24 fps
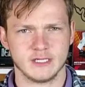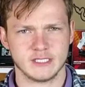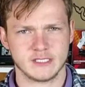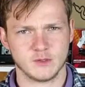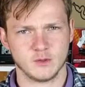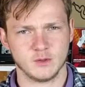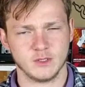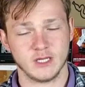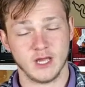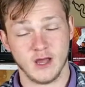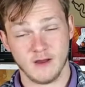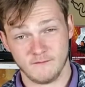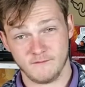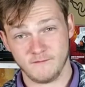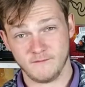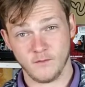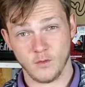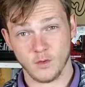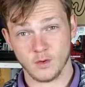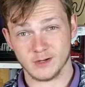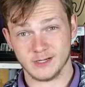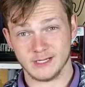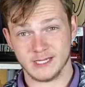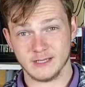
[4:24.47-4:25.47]
it's only got
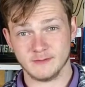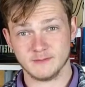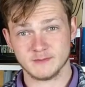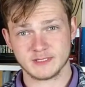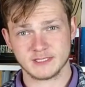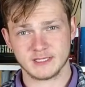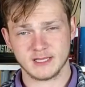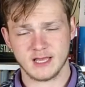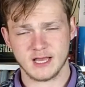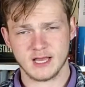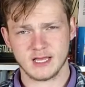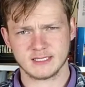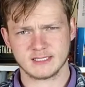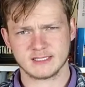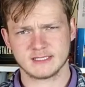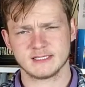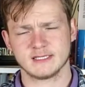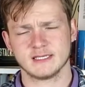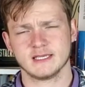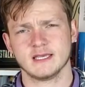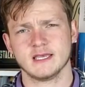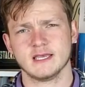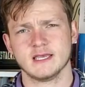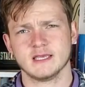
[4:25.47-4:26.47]
4 DIMM slots.